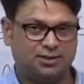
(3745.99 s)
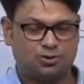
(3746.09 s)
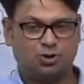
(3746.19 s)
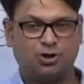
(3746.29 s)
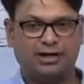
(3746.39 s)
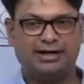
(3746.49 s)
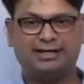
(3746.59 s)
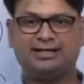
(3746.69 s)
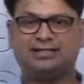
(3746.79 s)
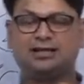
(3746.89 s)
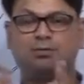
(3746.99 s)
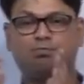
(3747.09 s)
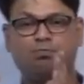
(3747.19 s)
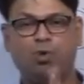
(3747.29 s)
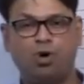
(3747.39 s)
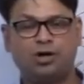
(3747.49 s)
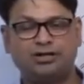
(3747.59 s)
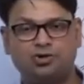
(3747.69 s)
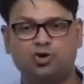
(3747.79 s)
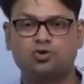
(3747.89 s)
So it is more
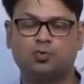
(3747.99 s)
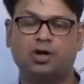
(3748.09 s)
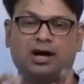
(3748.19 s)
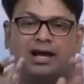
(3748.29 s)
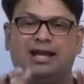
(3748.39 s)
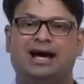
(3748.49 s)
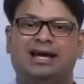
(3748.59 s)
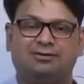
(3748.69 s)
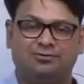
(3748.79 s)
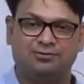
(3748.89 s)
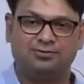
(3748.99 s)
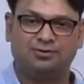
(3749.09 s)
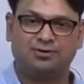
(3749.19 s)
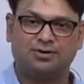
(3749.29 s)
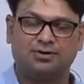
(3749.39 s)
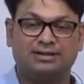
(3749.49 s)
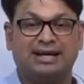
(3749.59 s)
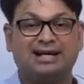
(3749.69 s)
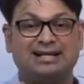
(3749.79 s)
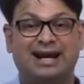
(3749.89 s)
useful alive
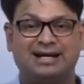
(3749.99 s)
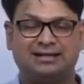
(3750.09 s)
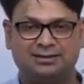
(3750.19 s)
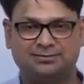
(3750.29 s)
than dead.